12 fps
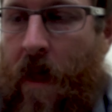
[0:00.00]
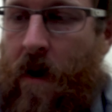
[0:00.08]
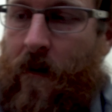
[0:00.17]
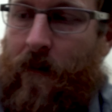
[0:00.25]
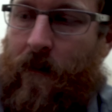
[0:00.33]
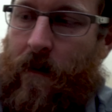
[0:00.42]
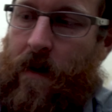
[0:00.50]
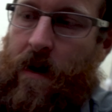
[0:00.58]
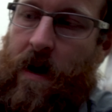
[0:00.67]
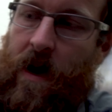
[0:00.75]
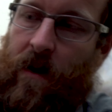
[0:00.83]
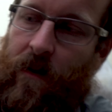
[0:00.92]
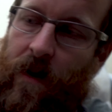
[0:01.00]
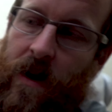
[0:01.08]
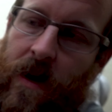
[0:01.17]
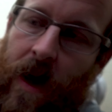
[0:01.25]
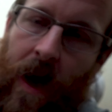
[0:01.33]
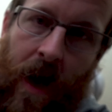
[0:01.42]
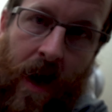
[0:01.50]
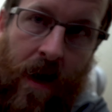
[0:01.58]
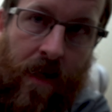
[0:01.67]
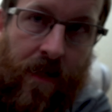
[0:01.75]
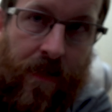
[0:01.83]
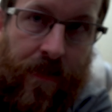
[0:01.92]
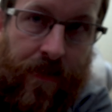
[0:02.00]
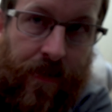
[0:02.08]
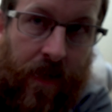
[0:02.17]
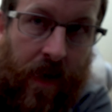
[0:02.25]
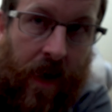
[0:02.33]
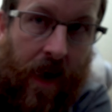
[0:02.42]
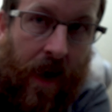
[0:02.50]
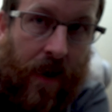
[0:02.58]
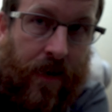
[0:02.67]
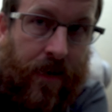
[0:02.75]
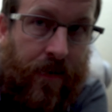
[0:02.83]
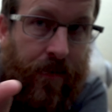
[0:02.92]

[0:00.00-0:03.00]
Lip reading: Alright, look at that.